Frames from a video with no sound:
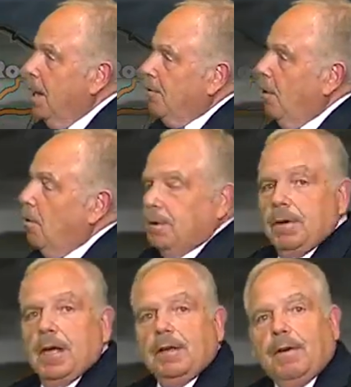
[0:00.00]
So
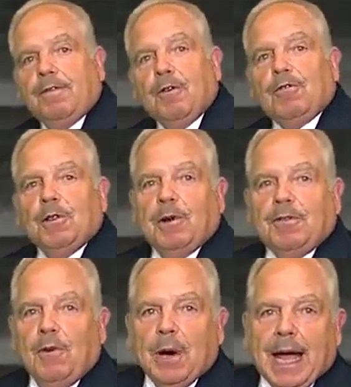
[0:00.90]
your first alert
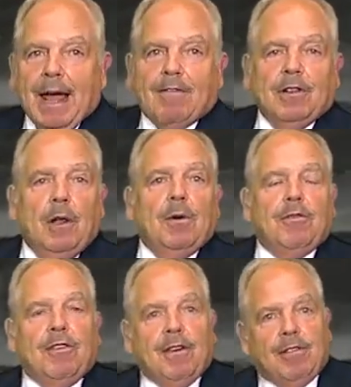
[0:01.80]
forecast, a low of
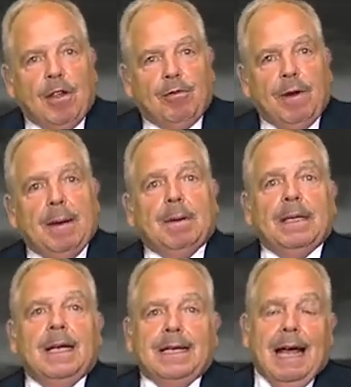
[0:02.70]
63, but
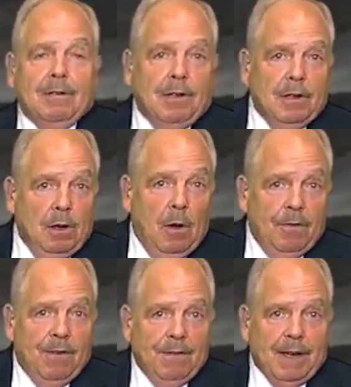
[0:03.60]
down to the low
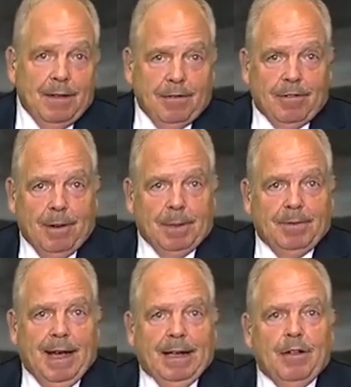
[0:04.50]
50s in some of the
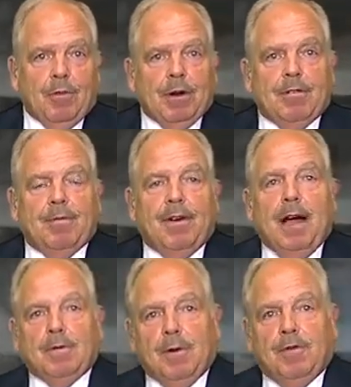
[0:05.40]
valleys where some
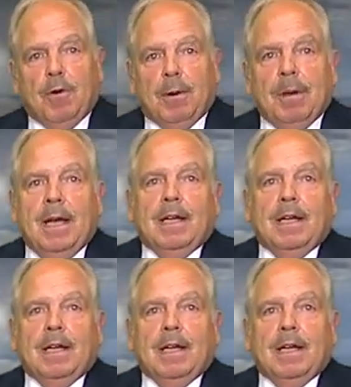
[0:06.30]
fog will form.